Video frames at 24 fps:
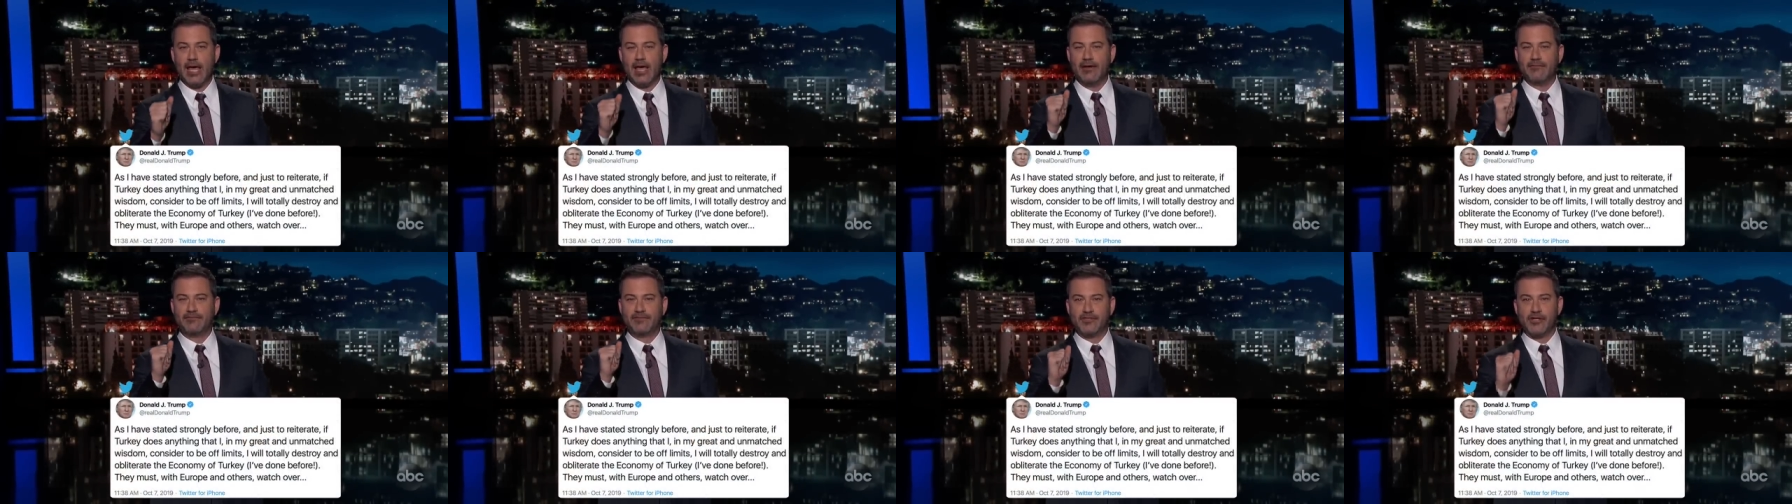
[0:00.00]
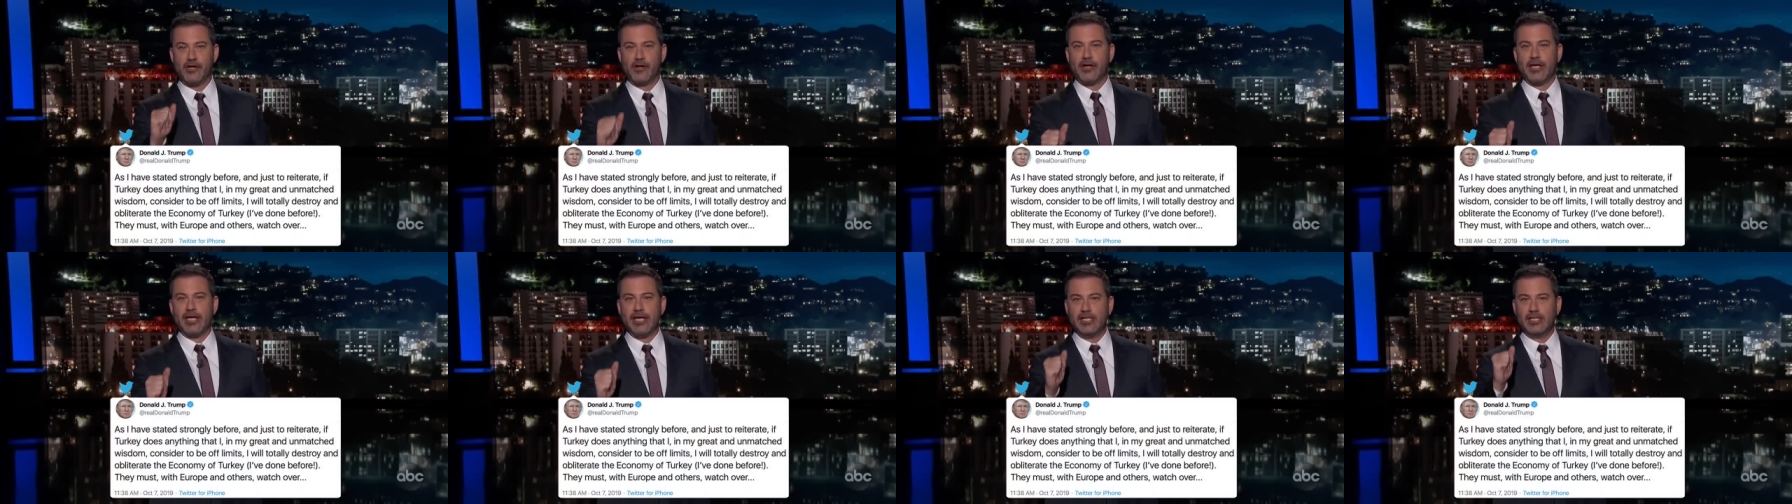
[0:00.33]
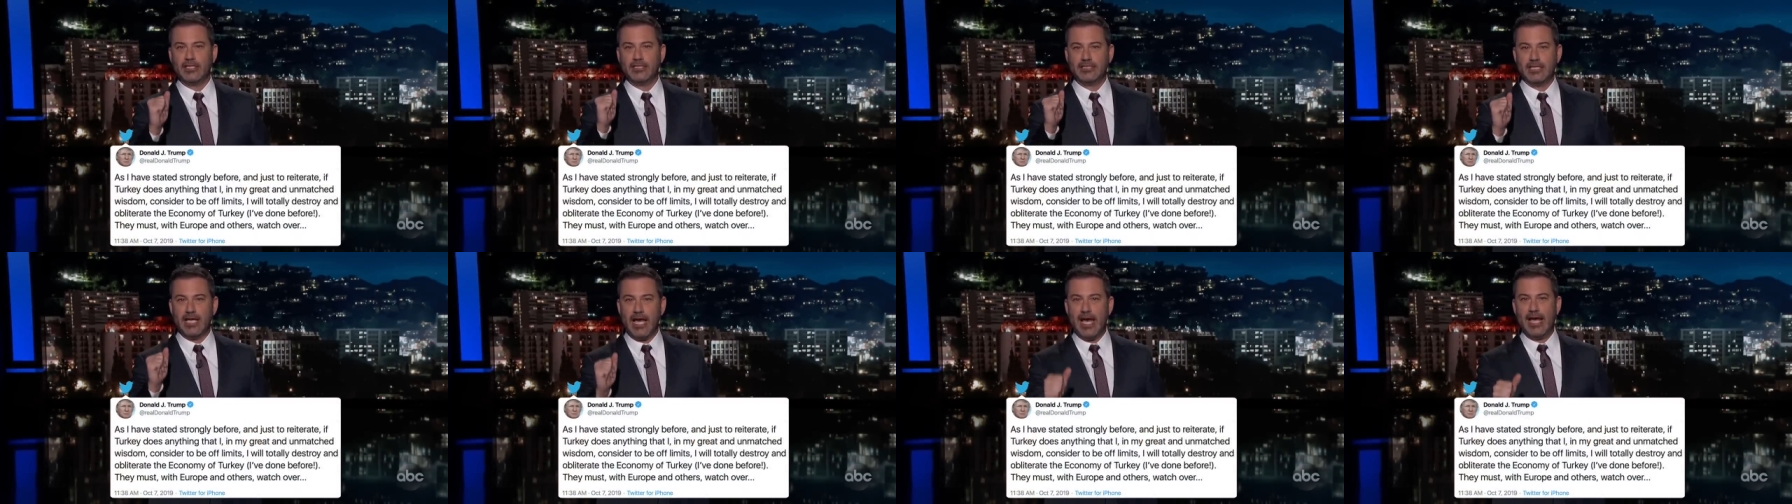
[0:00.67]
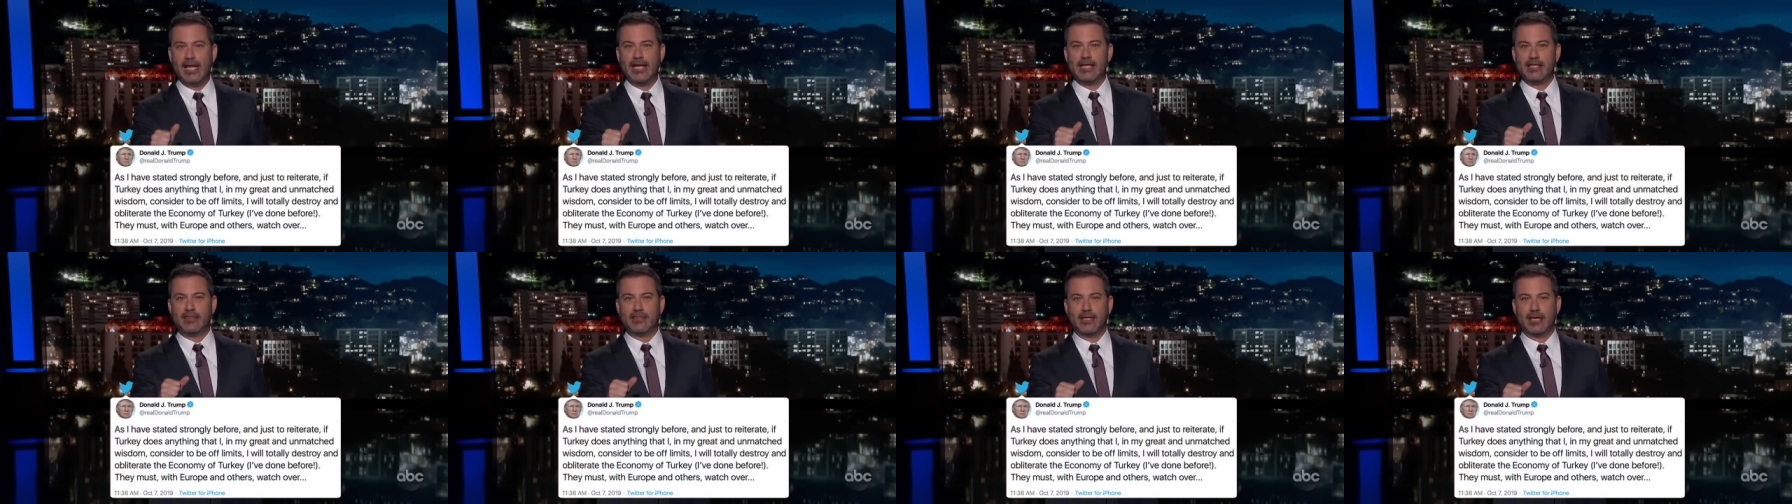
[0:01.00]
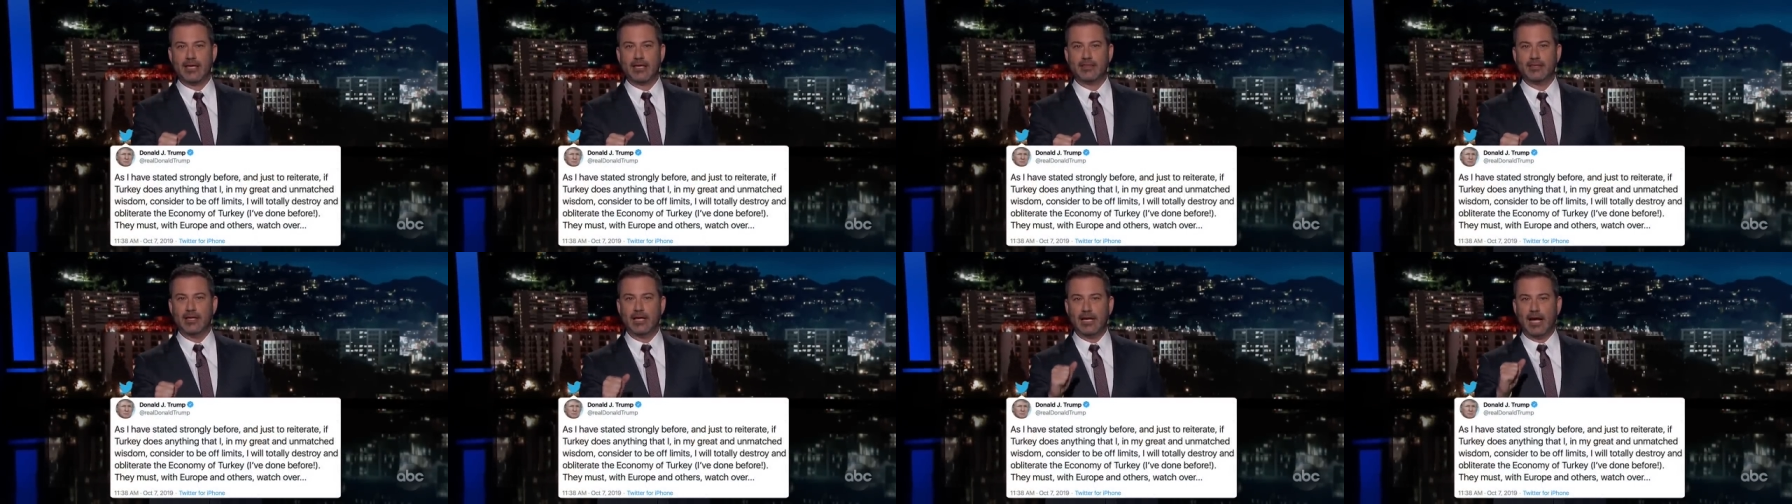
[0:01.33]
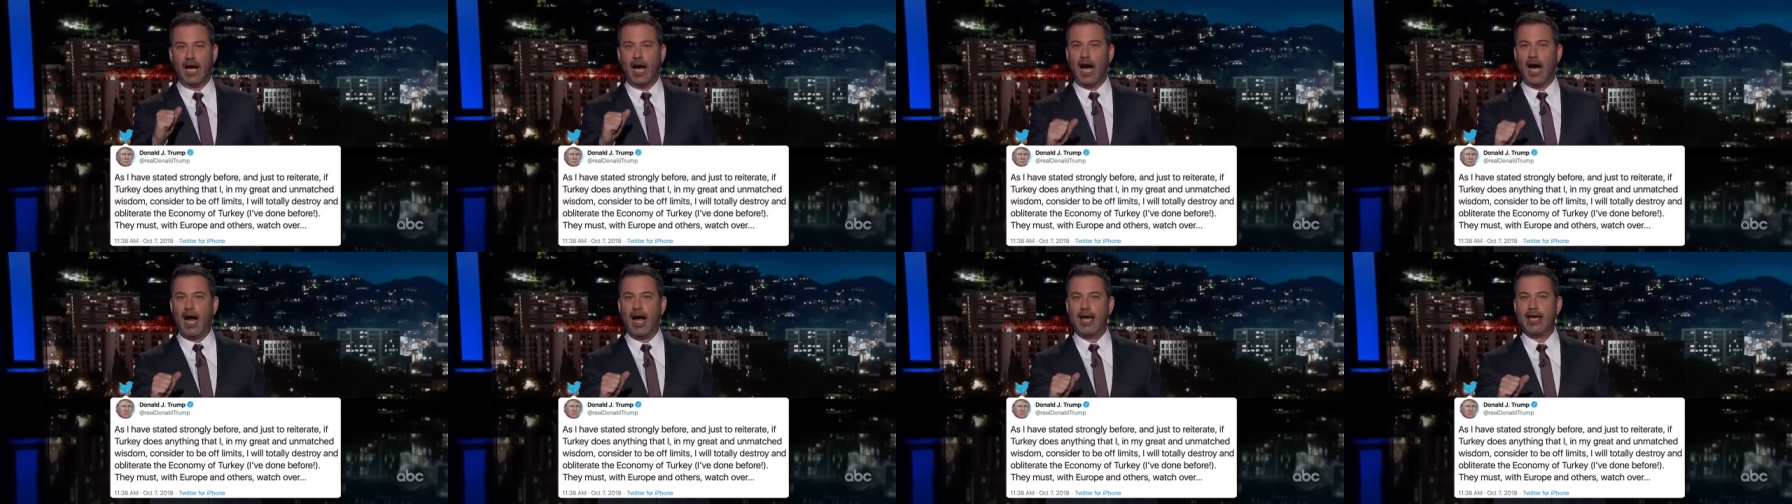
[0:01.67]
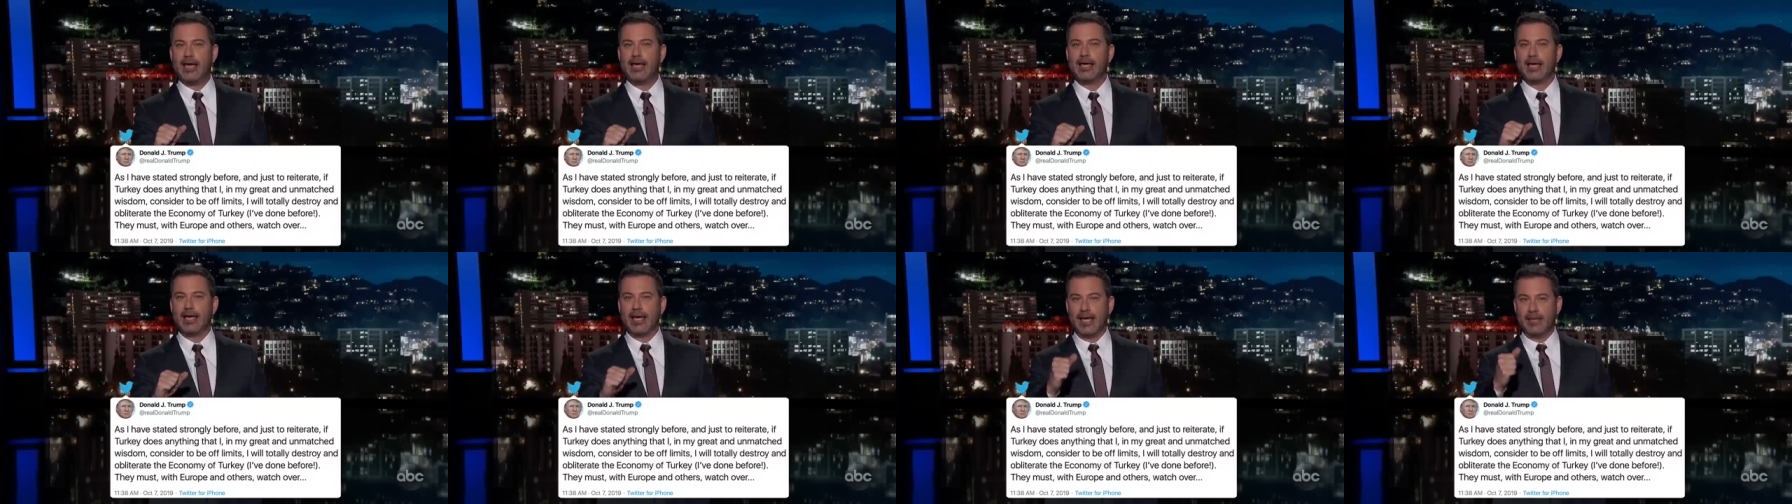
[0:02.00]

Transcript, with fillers: if Turkey does anything that I,